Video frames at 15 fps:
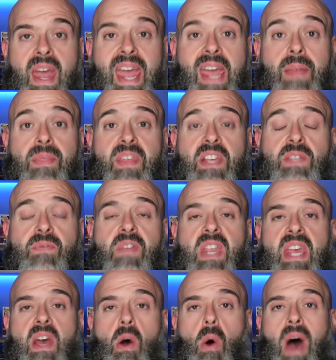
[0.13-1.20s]
In this
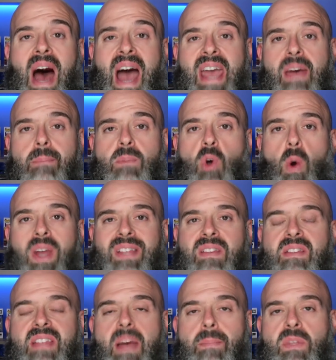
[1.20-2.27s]
video, I am going
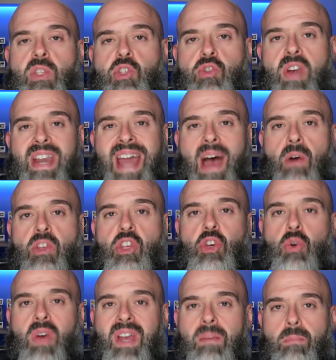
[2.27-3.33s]
to demonstrate how
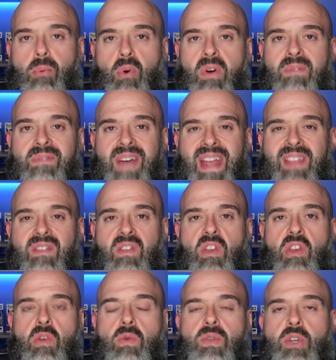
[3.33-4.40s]
you can prevent
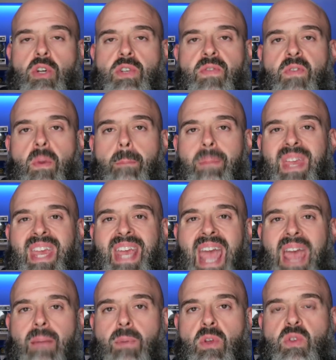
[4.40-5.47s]
users from being
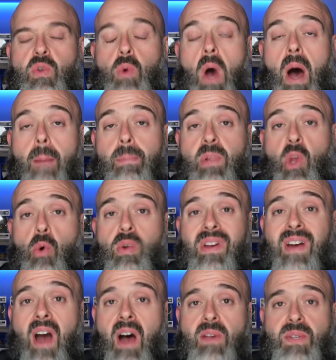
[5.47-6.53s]
able to upload
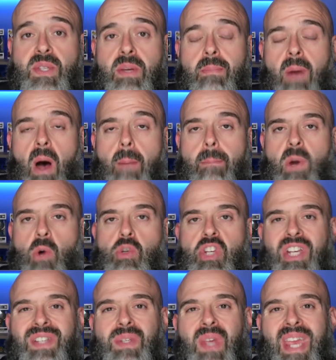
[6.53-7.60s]
custom
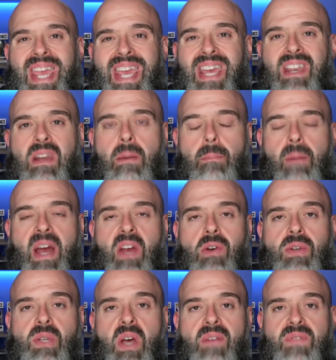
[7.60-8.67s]
emojis in
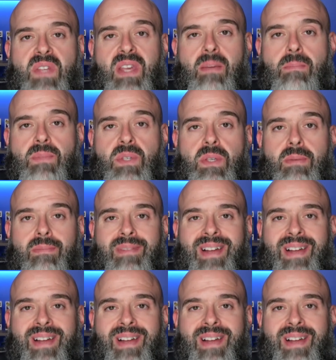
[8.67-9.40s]
Microsoft Teams.